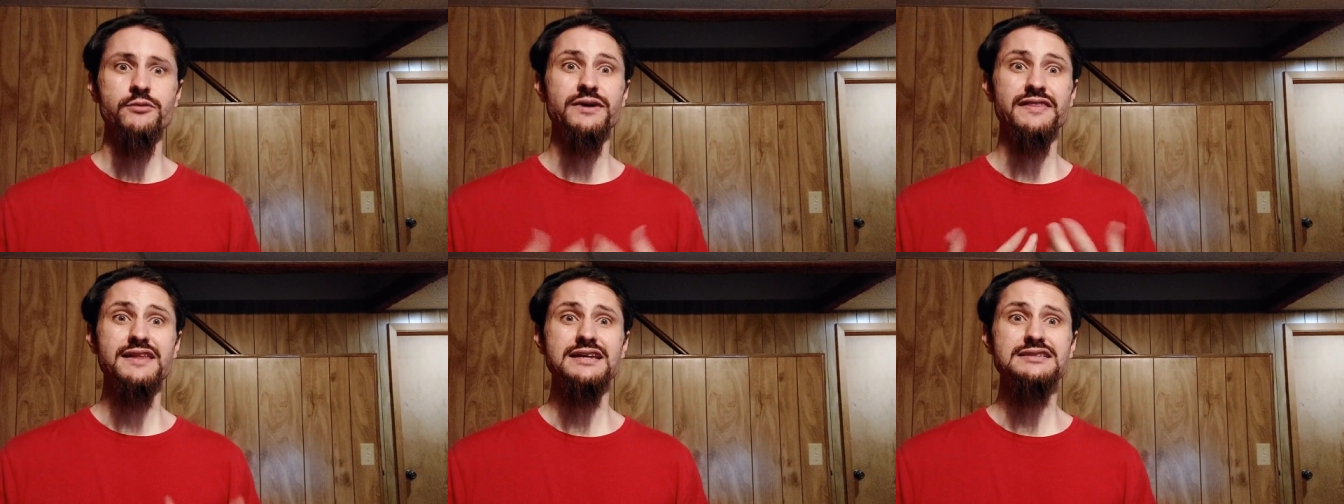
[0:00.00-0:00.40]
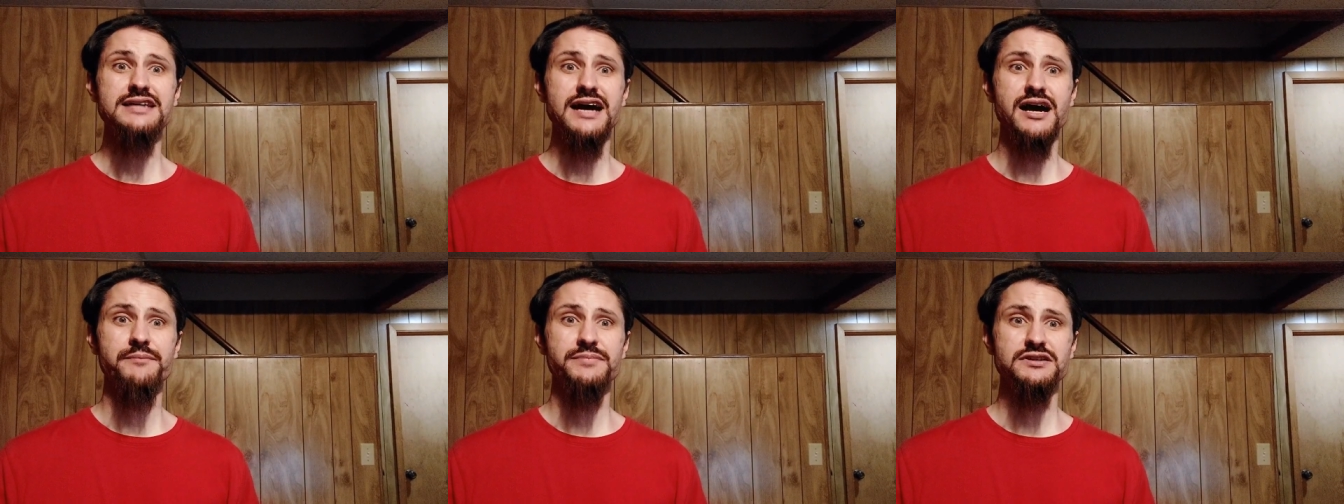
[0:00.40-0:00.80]
When
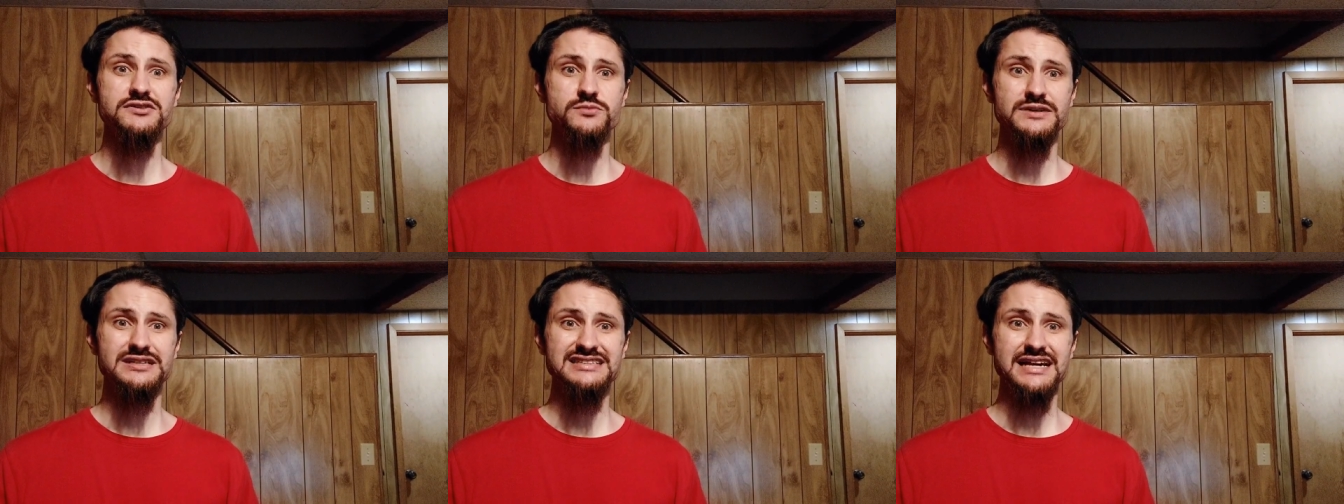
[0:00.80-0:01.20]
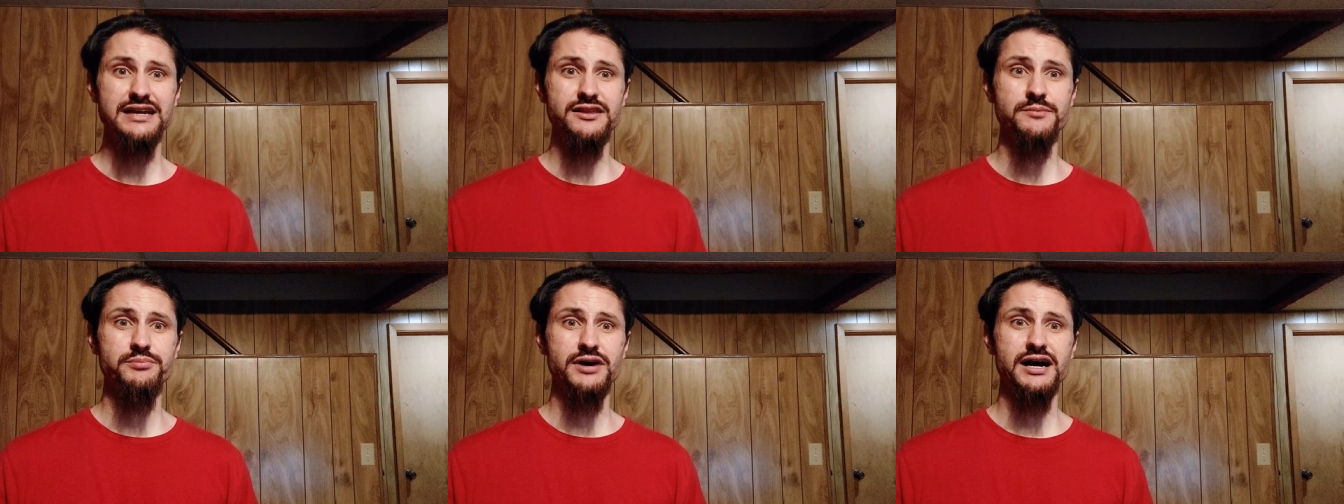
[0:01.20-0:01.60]
this happens, we
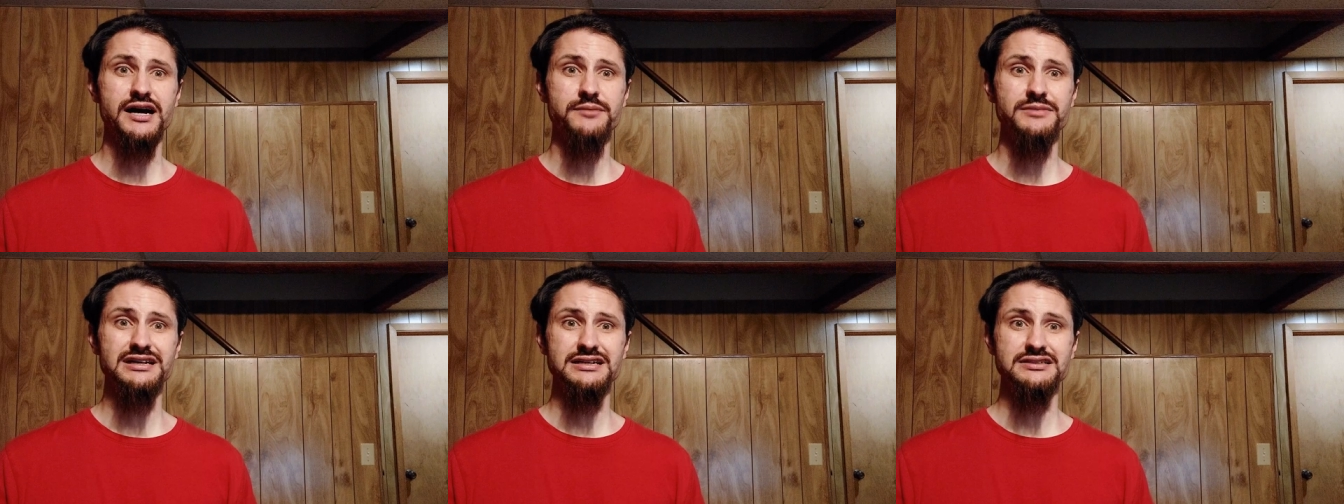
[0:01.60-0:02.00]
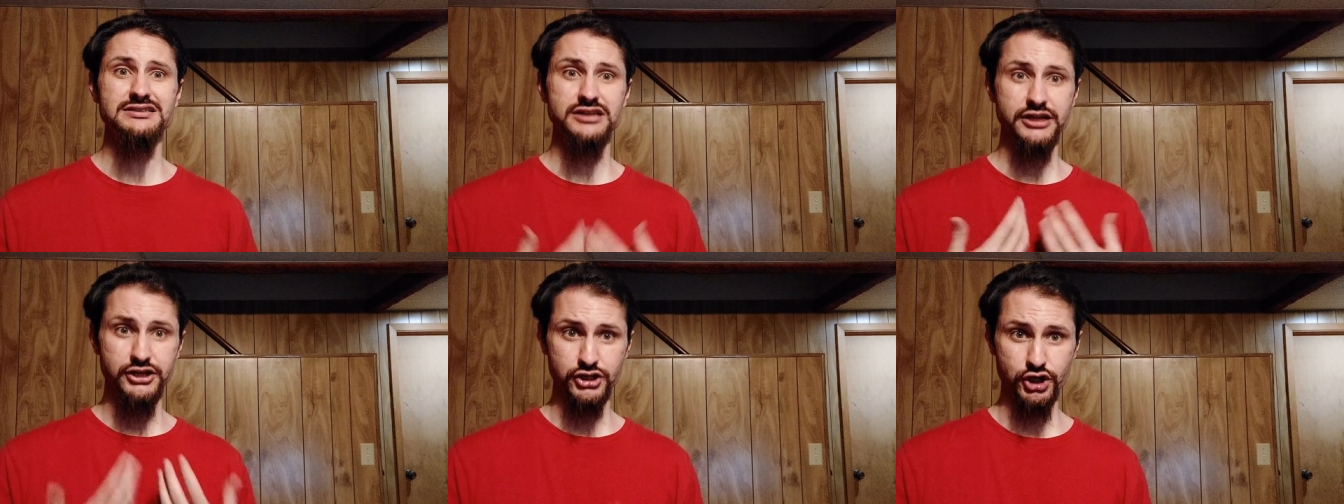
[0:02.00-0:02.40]
say the prime
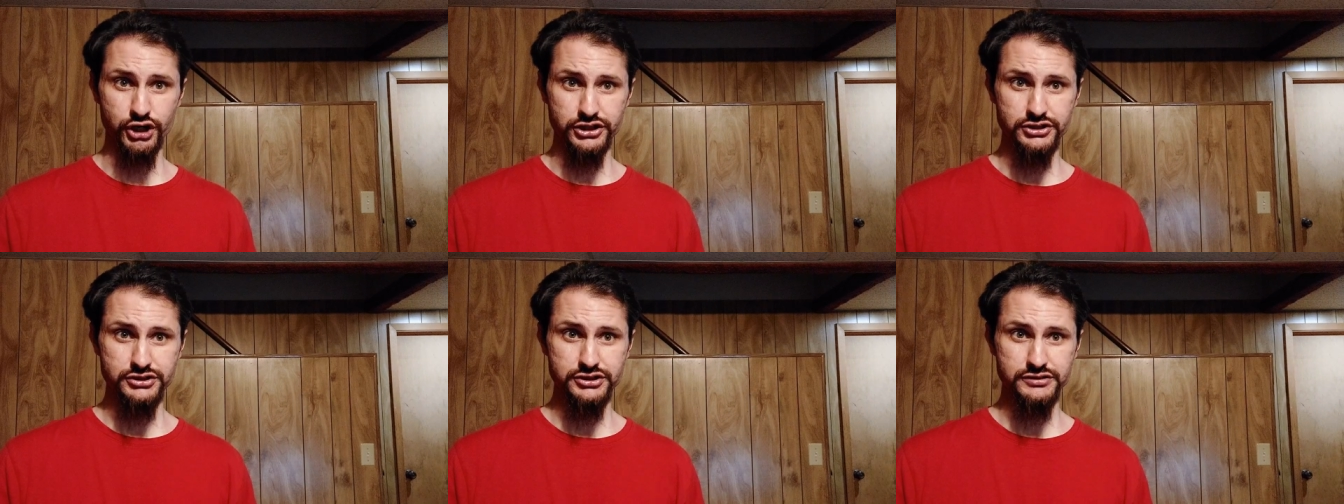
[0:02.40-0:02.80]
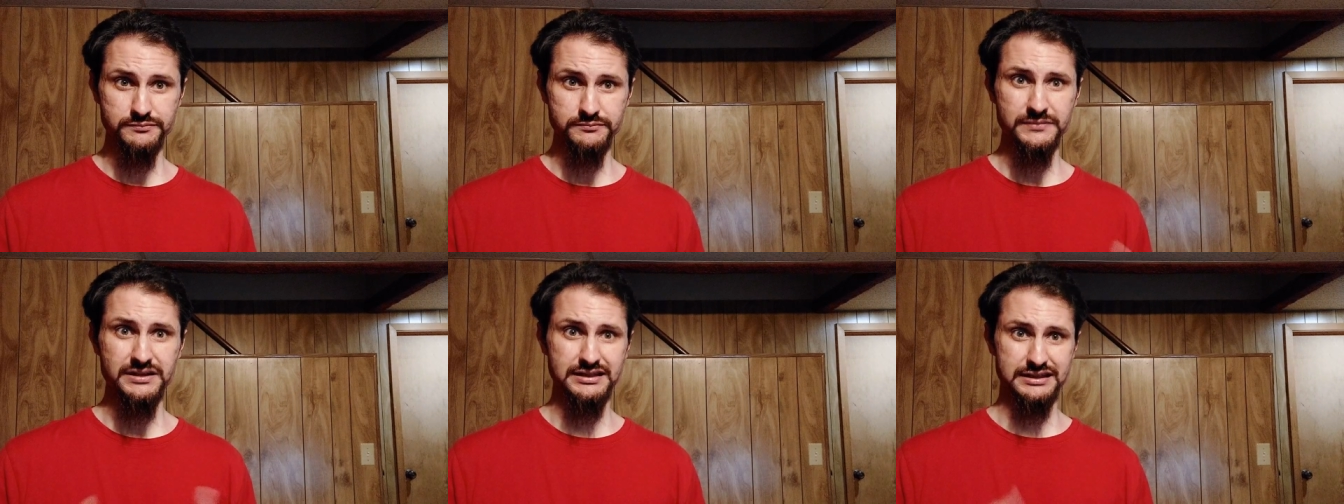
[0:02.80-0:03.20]
is inert
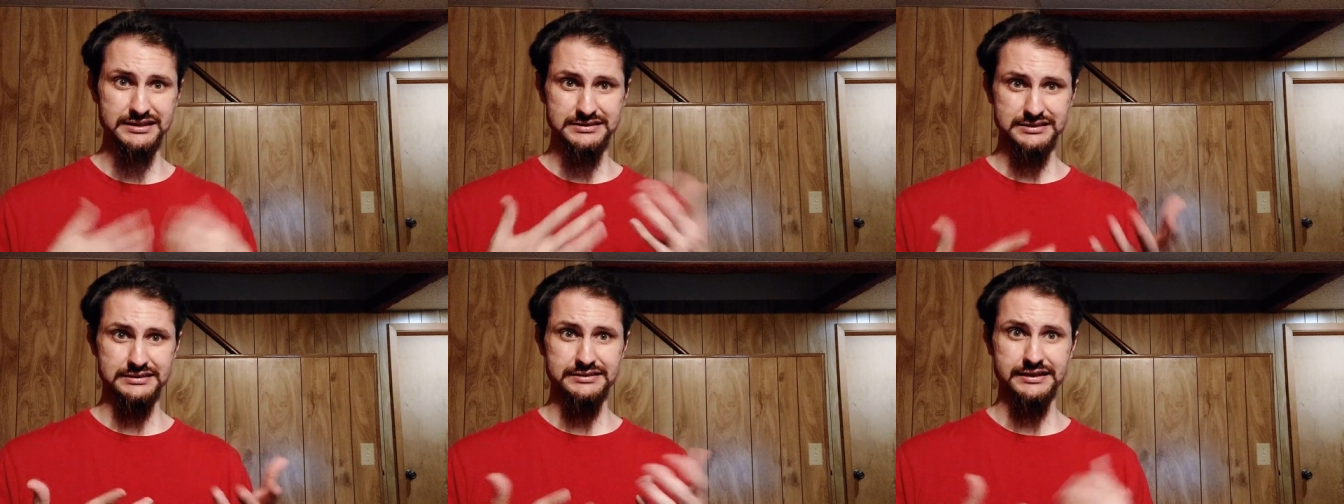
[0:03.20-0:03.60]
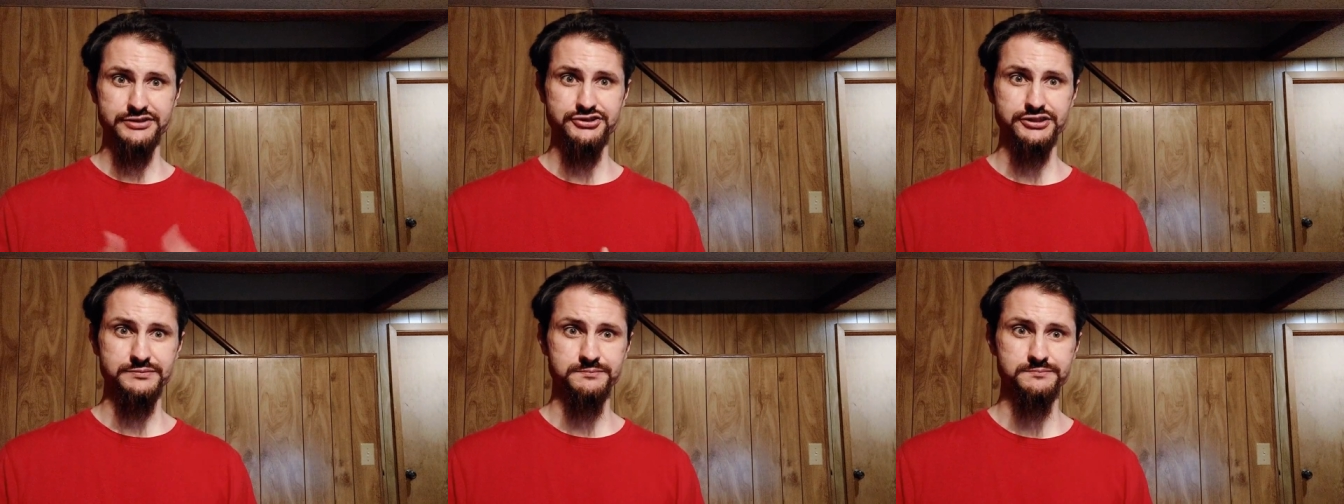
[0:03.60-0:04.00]
in this
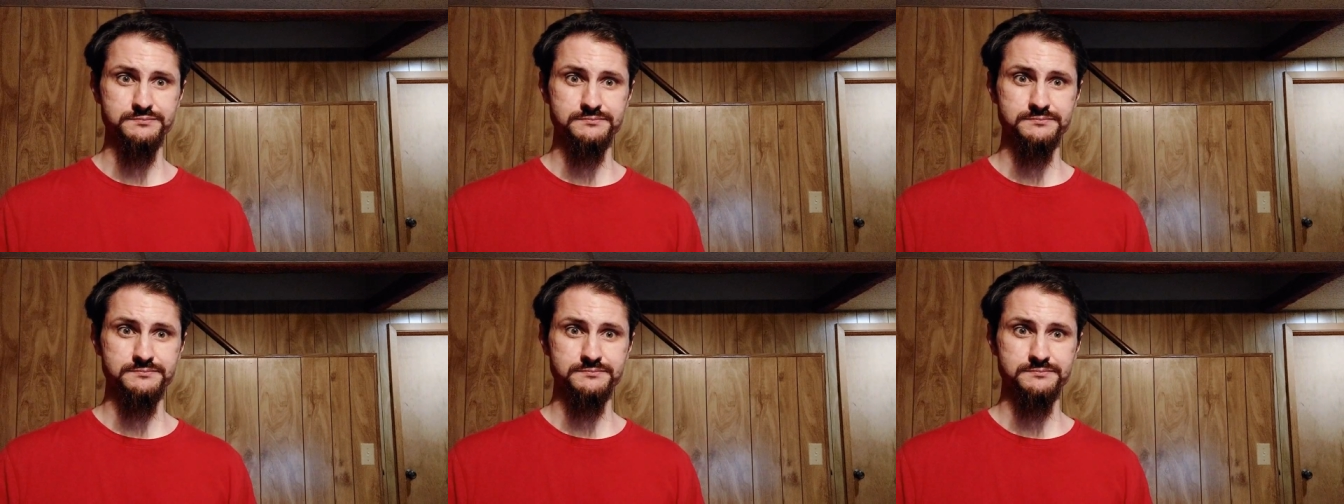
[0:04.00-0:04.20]
extension.